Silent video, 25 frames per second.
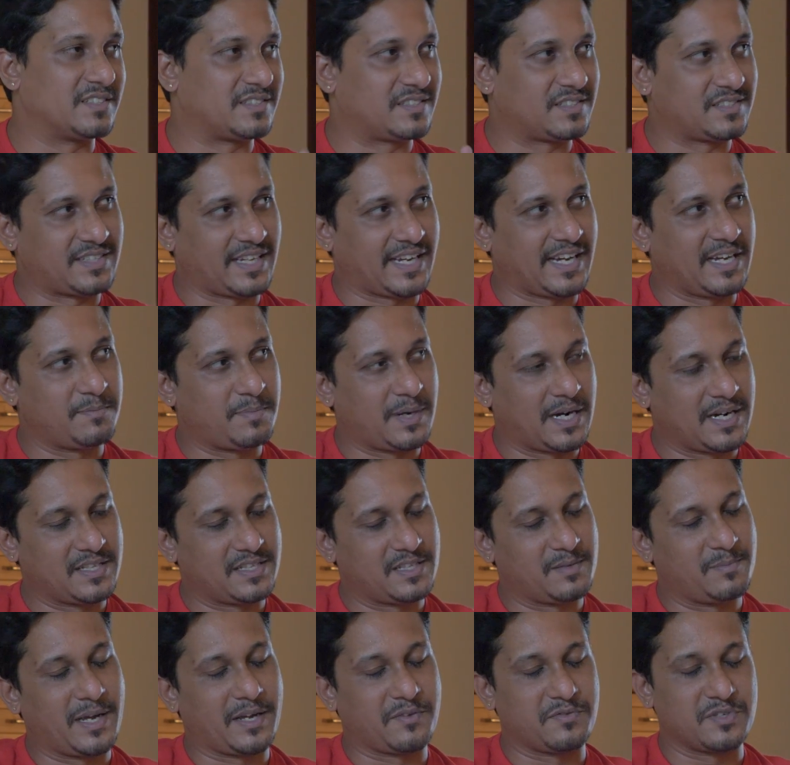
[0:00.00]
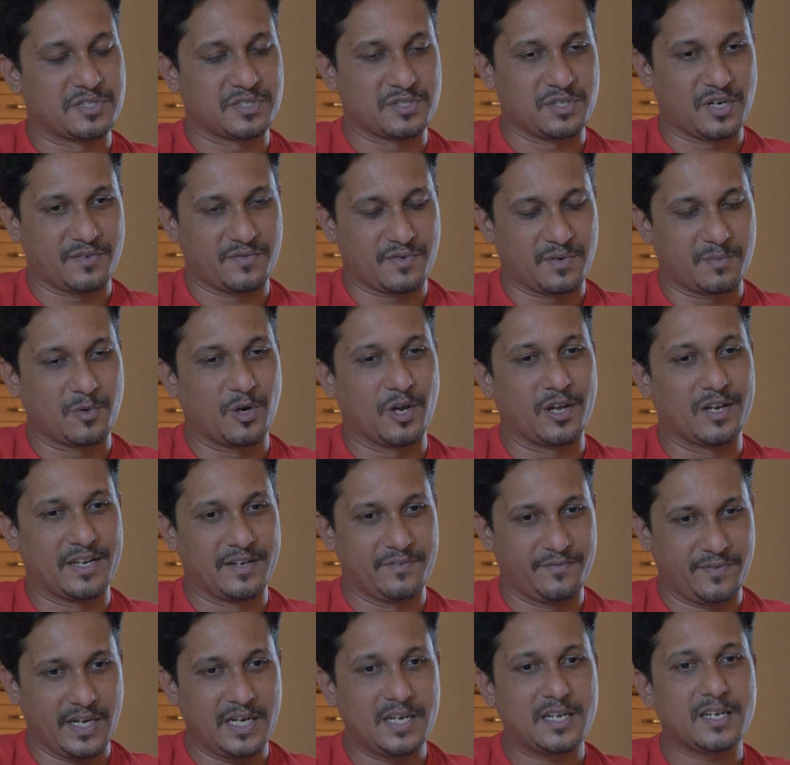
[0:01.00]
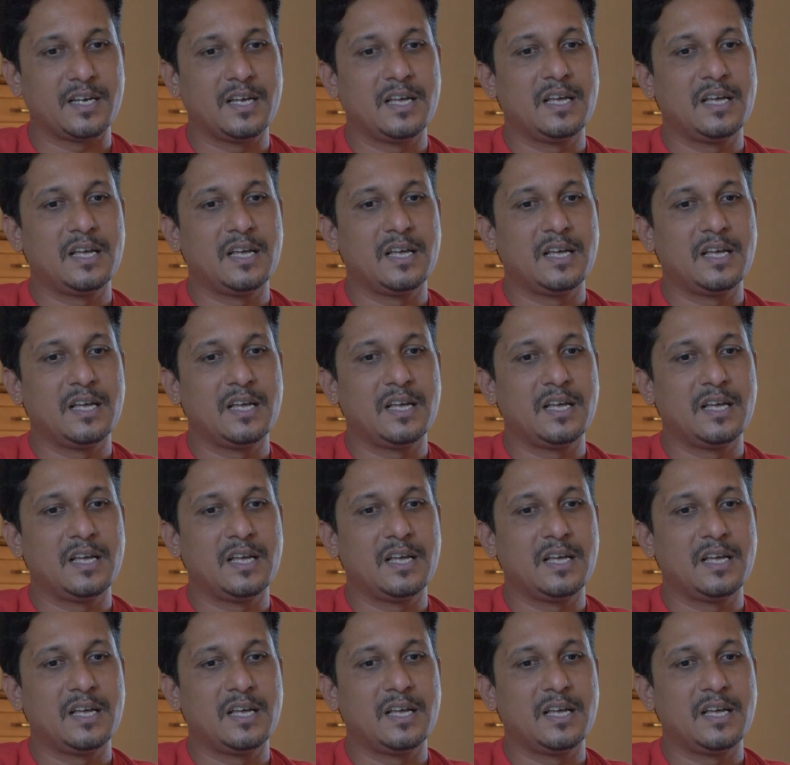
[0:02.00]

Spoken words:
This is the second part in the bike which is not from Royal Enfield.